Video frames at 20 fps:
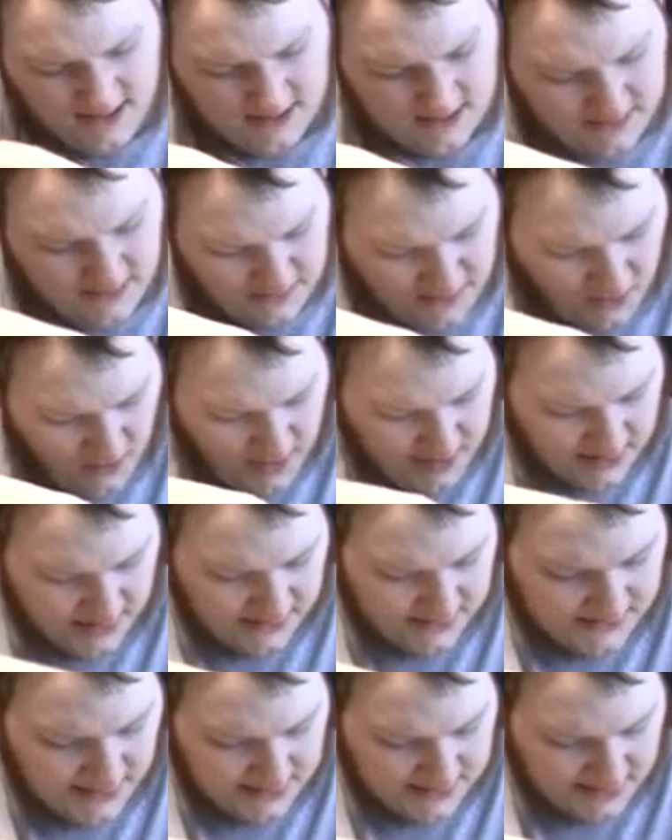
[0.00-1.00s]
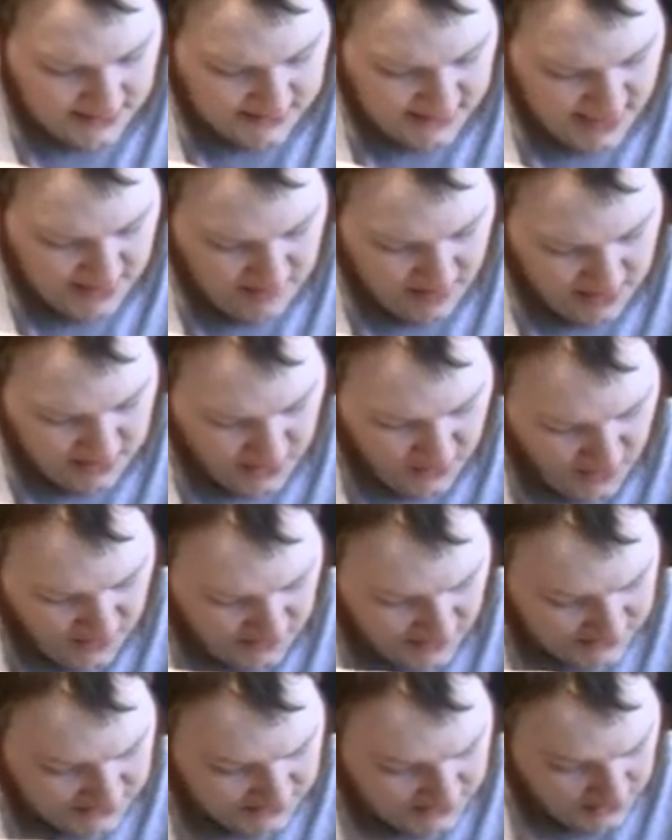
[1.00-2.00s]
So to what consistency am I doing
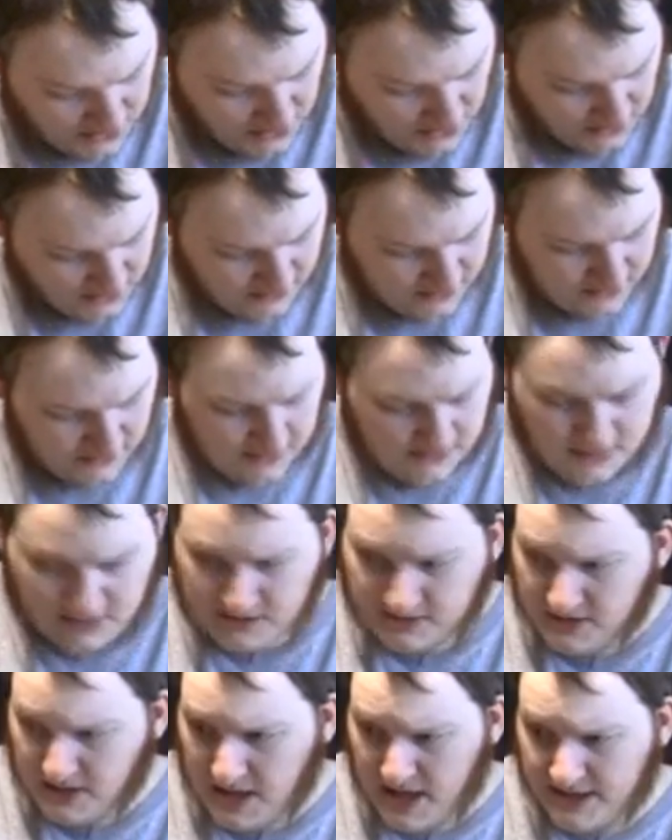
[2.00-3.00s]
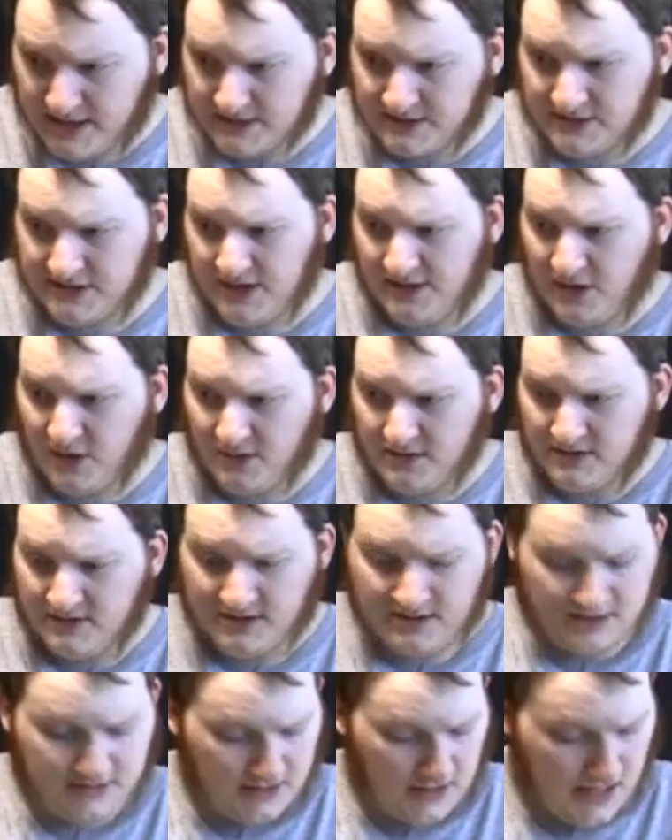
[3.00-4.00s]
this to? Till I can see the
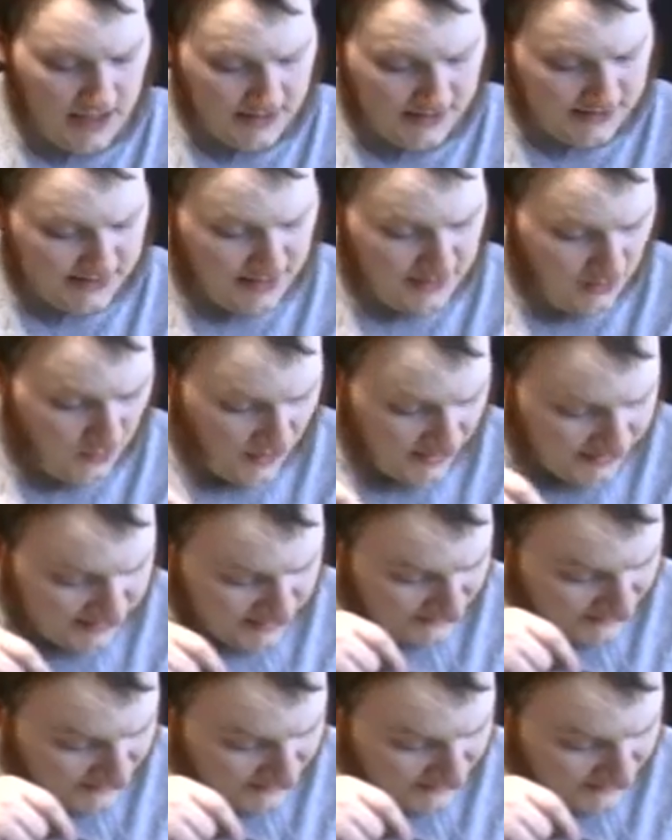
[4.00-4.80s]
till I can see the whites